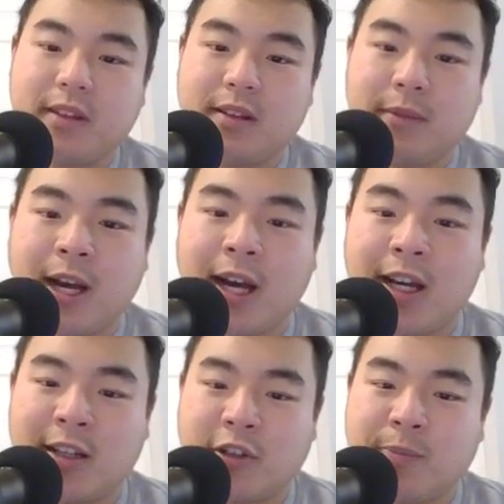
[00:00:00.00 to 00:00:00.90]

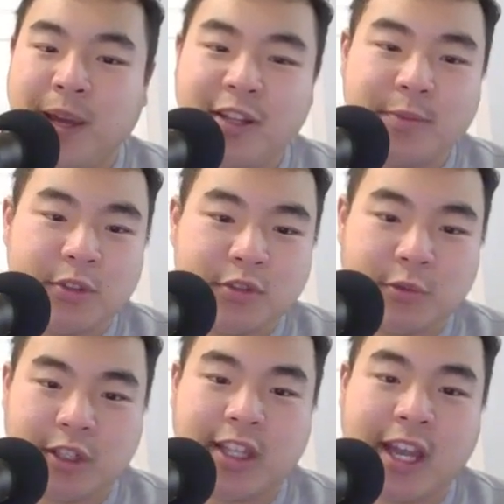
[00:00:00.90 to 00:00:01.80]
Pale Moon,
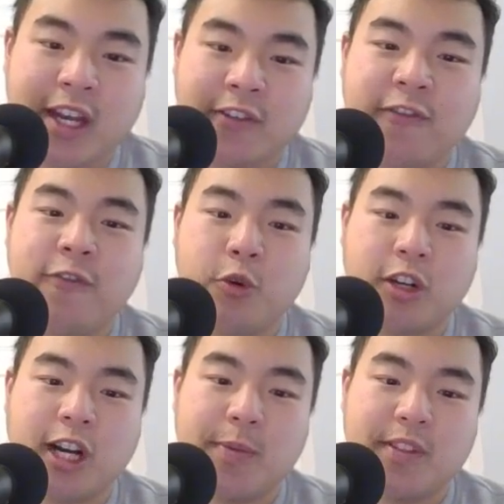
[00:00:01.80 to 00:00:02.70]
we're going to have 4
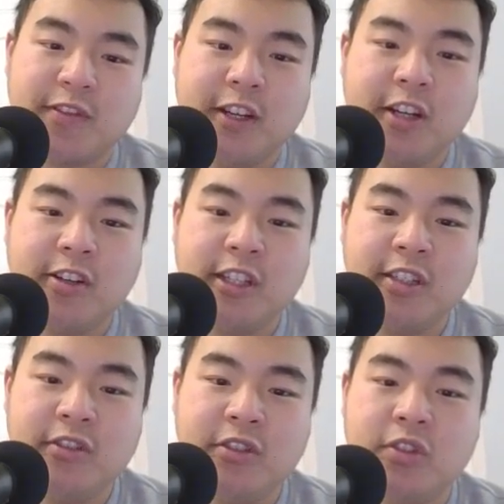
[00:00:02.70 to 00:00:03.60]
copies of
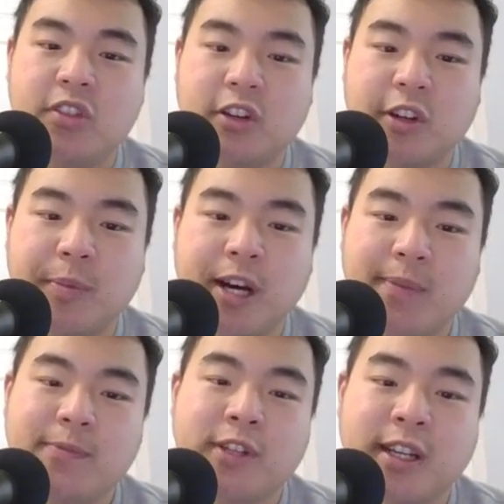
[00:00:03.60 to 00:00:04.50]
Hari, 2 Starry
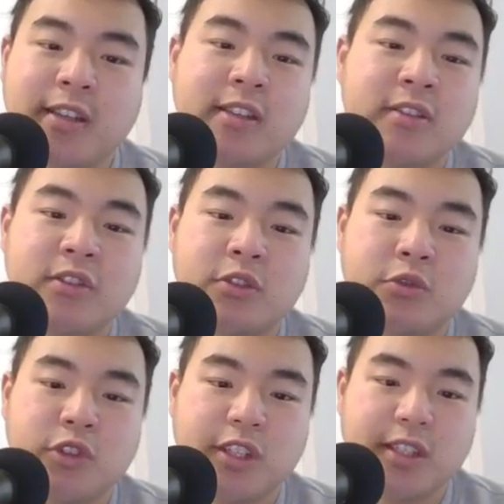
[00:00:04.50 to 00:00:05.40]
Pop Dragon, 2
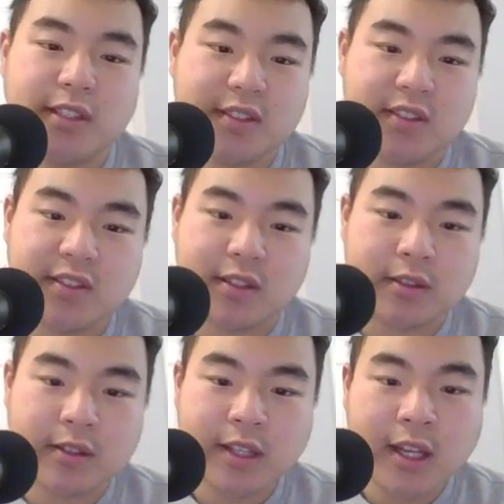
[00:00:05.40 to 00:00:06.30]
Tricky
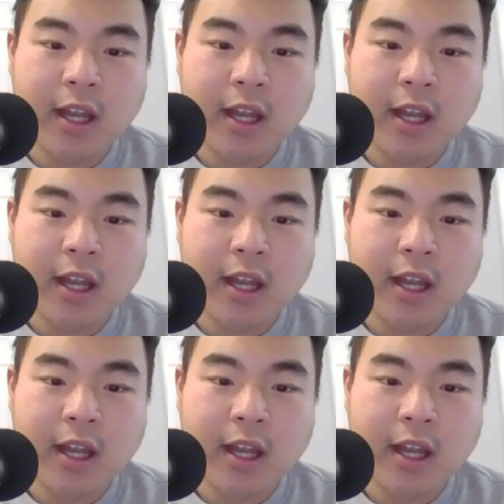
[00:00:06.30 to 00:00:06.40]
Assistant,